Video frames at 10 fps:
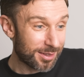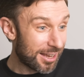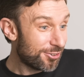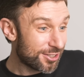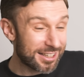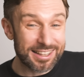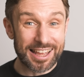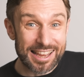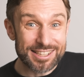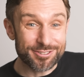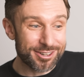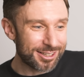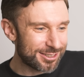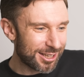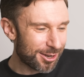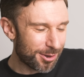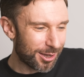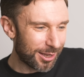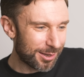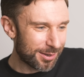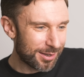interestingly that is a real DOI,